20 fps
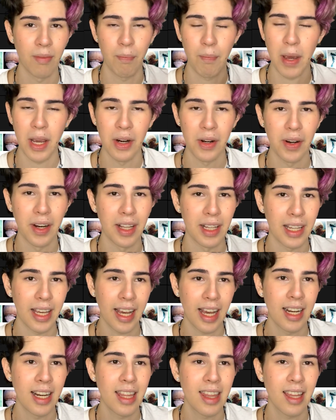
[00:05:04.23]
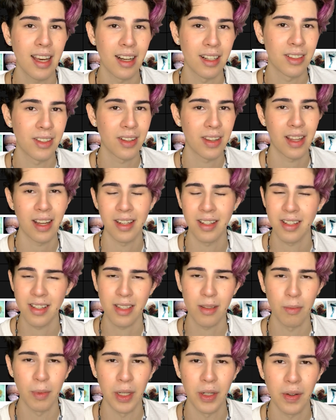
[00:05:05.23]
period. Like anything under that,
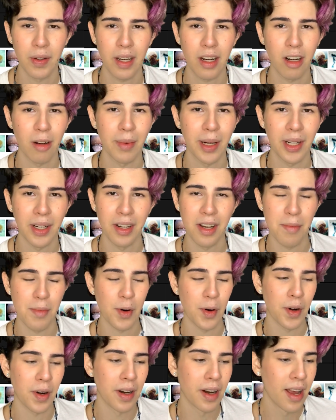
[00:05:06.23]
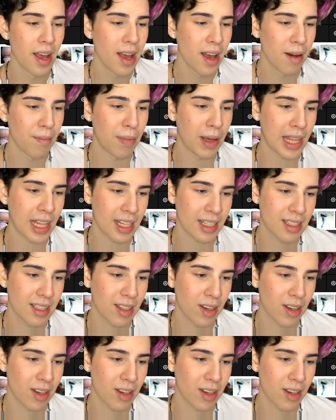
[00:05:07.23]
just we don't care about anymore. But that's the